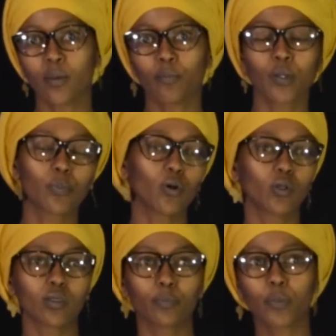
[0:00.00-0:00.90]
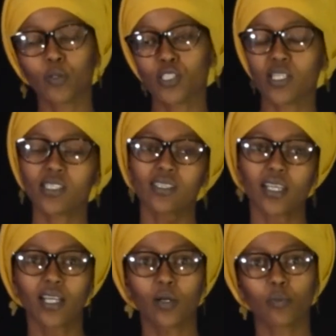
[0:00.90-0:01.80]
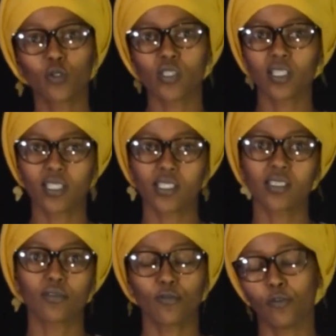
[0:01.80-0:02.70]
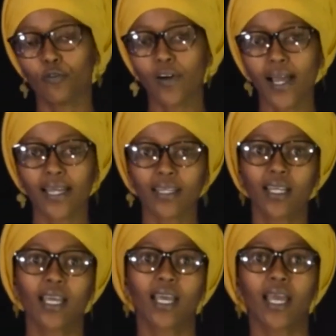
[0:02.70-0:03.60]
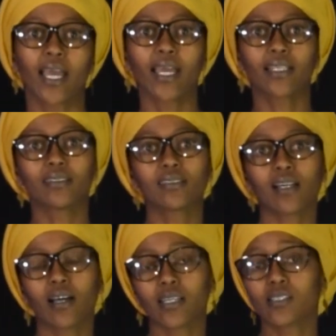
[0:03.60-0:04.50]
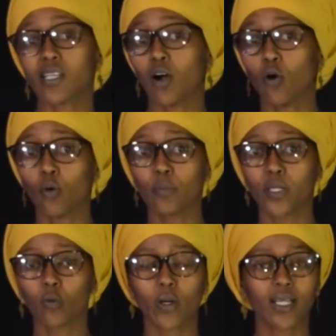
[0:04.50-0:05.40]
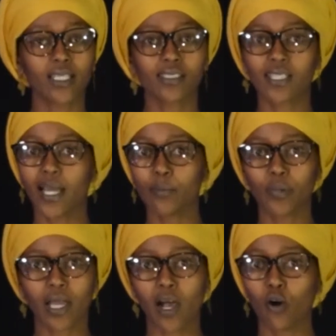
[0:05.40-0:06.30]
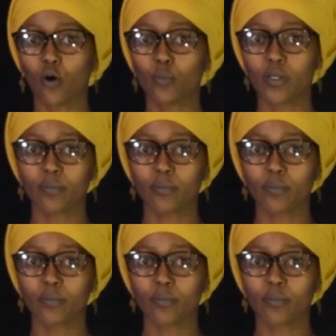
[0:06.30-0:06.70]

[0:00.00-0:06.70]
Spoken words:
people just think music is for fun and it's a hobby. Well, it can be a hobby,